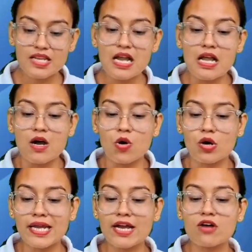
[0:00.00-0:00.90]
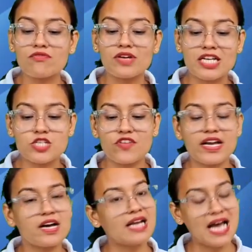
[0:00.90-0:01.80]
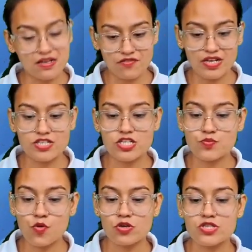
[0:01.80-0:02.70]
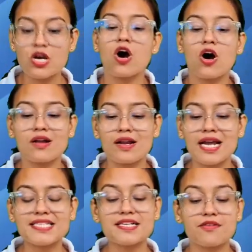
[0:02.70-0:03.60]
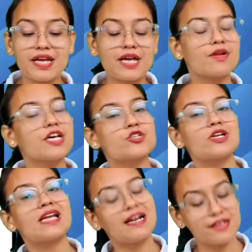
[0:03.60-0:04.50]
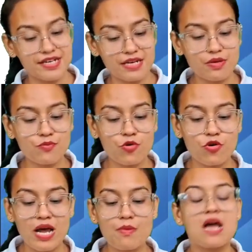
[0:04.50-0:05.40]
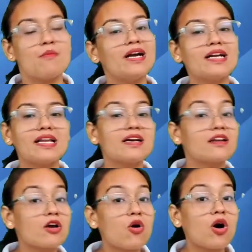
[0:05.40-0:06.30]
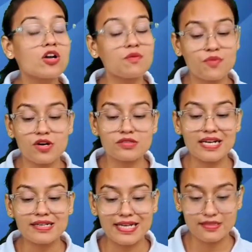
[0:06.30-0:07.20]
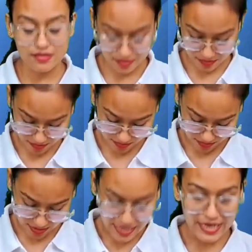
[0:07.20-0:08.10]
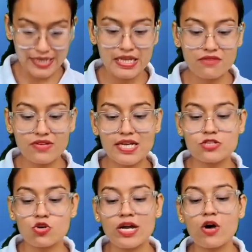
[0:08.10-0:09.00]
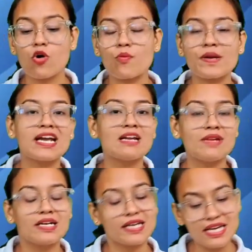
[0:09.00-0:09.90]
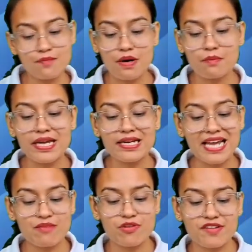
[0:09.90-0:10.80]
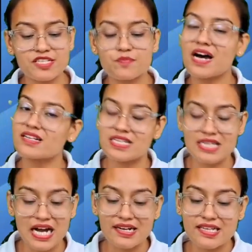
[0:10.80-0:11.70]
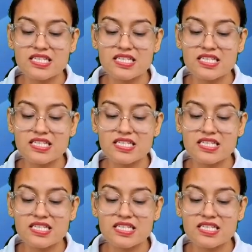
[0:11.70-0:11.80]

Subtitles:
holding a village fair and village sports, organizing recreational entertainment program, maintaining record of birth and death in the village. Okay, opening and maintaining public libraries, parks and gardens,